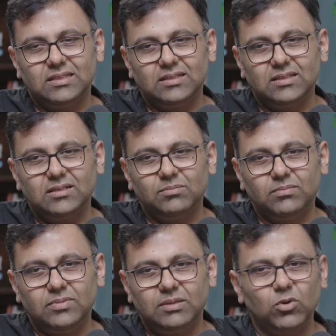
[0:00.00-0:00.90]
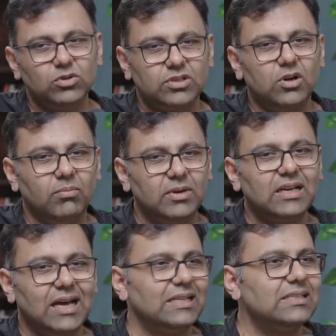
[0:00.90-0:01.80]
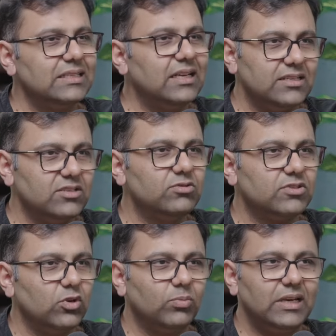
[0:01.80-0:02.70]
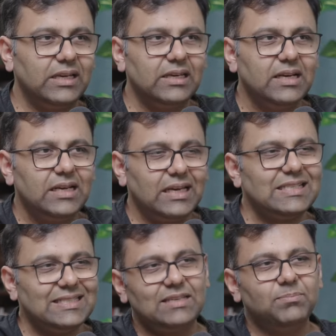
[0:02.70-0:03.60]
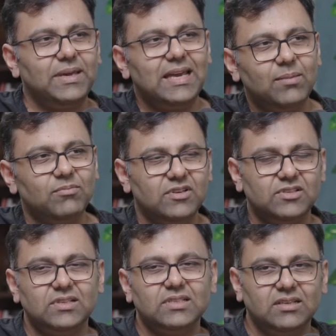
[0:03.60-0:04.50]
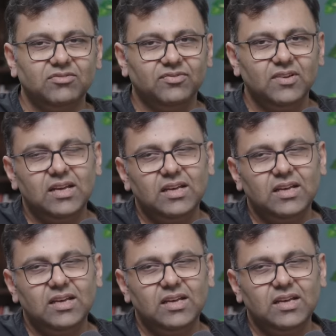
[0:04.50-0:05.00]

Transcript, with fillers: the, the the most common currency that is used globally is C P M, C P M. Which is if